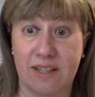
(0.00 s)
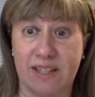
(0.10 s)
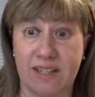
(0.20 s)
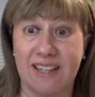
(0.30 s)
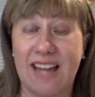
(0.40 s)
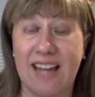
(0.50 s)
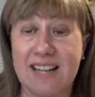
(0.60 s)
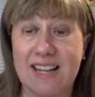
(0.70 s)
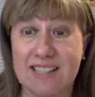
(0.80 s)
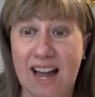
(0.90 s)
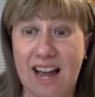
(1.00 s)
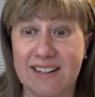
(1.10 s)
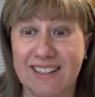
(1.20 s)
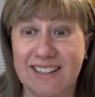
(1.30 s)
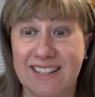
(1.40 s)
Yes, Lara.
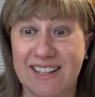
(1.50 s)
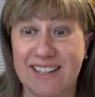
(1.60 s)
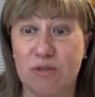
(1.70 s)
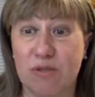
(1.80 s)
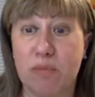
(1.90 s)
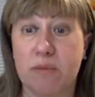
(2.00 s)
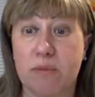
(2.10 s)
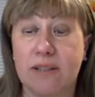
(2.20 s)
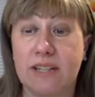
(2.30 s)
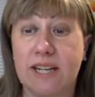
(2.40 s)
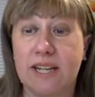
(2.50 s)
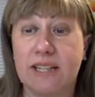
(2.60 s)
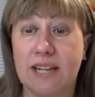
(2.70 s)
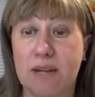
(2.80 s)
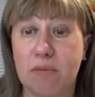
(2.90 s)
Responsibility and
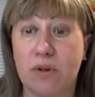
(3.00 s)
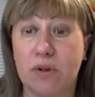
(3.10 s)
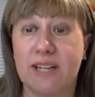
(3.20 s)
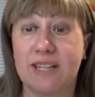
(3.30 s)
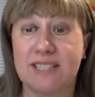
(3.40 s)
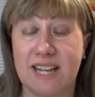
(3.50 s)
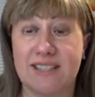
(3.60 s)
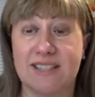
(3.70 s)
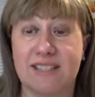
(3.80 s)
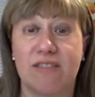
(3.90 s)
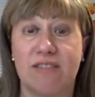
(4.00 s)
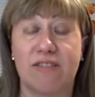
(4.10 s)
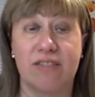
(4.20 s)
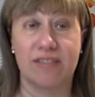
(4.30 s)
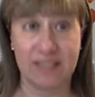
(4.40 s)
labor intensive.
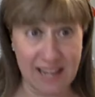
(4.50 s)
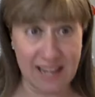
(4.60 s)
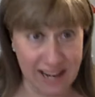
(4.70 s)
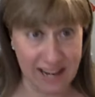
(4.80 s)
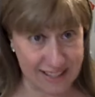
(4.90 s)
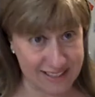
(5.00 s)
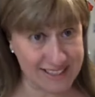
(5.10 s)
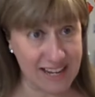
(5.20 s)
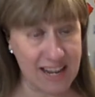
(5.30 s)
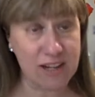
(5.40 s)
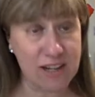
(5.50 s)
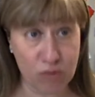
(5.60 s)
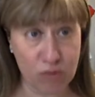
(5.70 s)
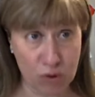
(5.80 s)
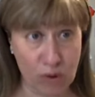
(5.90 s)
Yes, thank you
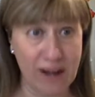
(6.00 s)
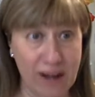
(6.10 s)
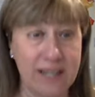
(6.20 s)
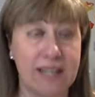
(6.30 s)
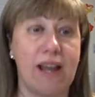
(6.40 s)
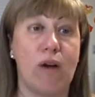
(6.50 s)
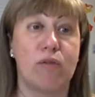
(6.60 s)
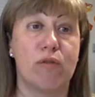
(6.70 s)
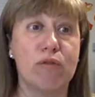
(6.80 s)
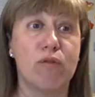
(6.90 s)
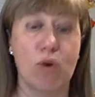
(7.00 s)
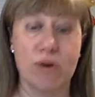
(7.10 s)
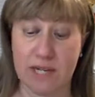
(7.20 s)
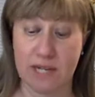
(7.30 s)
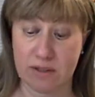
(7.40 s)
for writing it down,
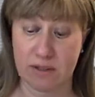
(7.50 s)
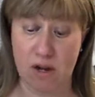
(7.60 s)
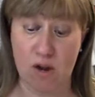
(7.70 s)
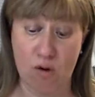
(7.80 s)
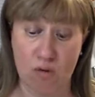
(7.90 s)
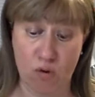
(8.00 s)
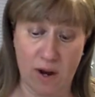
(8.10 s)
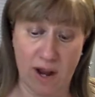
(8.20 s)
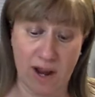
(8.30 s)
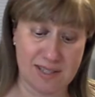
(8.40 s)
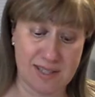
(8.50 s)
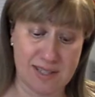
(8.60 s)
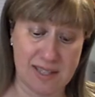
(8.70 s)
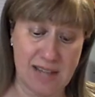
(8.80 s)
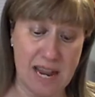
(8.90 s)
reinforcing it for
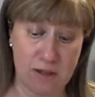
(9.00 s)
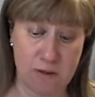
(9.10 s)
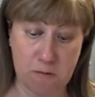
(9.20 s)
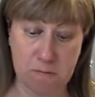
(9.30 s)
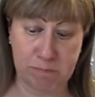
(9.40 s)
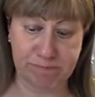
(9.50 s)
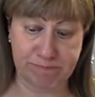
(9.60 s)
us. Thank you.